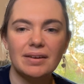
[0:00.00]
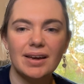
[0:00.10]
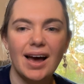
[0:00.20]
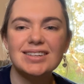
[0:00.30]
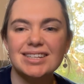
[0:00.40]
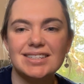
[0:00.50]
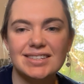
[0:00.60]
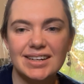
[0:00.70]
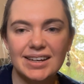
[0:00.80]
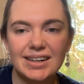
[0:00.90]

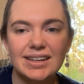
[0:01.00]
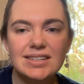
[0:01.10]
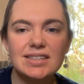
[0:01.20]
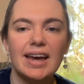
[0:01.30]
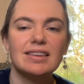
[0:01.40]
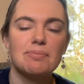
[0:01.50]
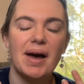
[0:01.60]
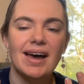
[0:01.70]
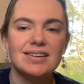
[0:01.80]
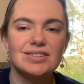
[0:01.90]
artistic it is, like the
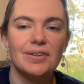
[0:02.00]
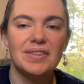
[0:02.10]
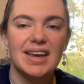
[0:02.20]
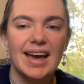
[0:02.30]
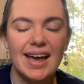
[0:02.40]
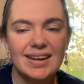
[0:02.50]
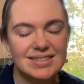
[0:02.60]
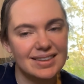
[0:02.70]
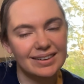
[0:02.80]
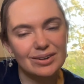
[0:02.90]
patterns on the eggs
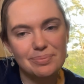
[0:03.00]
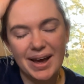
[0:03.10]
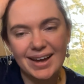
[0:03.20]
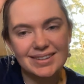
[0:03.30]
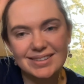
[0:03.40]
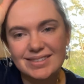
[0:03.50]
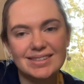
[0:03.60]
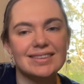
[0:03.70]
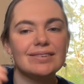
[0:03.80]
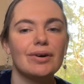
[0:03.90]
and the little patterns
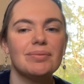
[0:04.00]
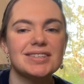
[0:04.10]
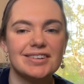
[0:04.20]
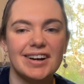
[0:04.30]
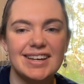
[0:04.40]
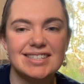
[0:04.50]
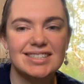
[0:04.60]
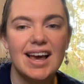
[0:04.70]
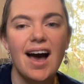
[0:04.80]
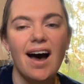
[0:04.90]
in the robin's crest.
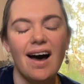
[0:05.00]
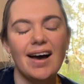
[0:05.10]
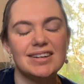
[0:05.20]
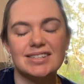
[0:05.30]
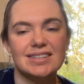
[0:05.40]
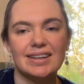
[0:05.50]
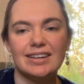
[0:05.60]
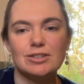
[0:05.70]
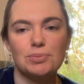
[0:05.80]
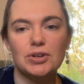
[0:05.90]
I just think
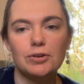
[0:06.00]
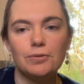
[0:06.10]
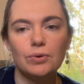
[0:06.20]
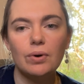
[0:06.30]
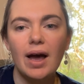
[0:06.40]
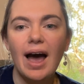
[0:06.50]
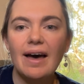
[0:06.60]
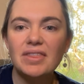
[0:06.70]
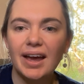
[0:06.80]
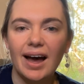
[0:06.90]
it's beautiful.
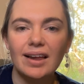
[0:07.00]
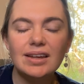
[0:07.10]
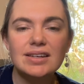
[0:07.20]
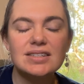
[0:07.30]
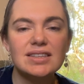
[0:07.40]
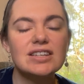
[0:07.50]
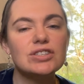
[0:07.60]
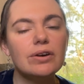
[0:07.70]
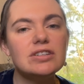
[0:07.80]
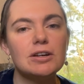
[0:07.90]
And the colors, they're
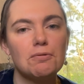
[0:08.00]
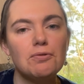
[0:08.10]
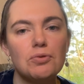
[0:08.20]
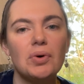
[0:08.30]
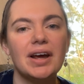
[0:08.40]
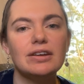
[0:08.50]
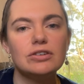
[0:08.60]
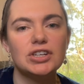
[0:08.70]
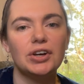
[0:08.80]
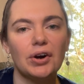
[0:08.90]
so different from what I
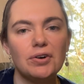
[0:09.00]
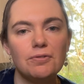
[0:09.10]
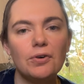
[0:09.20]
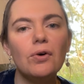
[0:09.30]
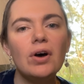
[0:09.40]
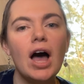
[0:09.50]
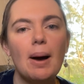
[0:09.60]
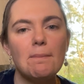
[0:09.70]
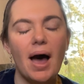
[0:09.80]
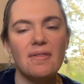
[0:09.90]
usually go for,
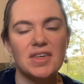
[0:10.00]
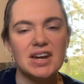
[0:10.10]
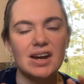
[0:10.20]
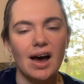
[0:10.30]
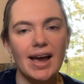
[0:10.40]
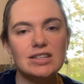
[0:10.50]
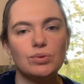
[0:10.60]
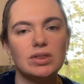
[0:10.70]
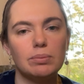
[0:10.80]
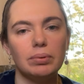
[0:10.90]
but the night
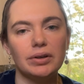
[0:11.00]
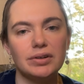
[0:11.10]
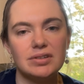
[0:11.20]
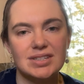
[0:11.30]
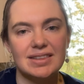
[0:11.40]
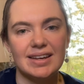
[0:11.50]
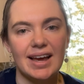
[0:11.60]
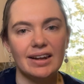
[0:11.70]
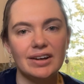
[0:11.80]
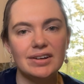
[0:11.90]
with the blues and the
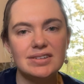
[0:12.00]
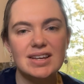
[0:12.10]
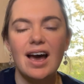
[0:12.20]
yellows